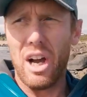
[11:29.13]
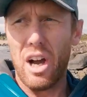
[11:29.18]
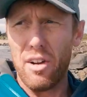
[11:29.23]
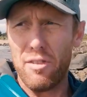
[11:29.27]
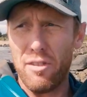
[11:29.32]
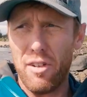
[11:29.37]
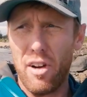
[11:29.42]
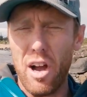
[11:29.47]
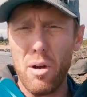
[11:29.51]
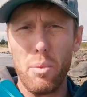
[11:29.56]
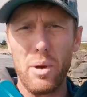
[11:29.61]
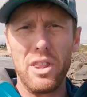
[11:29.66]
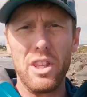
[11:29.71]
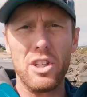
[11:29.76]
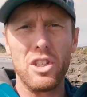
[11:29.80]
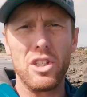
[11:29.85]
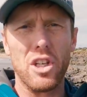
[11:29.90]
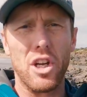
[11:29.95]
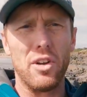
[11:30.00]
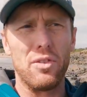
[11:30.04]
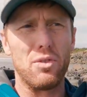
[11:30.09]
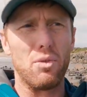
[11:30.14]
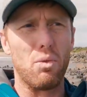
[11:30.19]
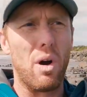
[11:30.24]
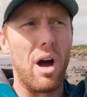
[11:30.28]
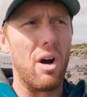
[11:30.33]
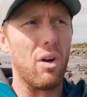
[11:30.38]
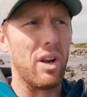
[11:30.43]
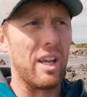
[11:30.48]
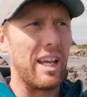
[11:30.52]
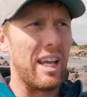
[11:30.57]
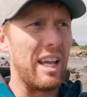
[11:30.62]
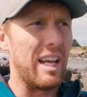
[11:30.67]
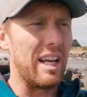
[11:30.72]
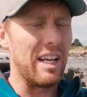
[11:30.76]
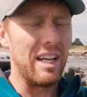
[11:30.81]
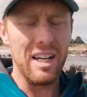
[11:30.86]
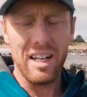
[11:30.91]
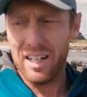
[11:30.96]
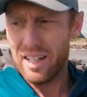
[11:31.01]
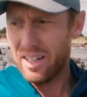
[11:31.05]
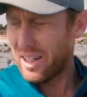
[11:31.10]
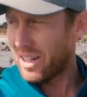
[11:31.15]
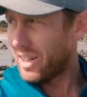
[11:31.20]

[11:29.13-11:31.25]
I find when the surf's rolling in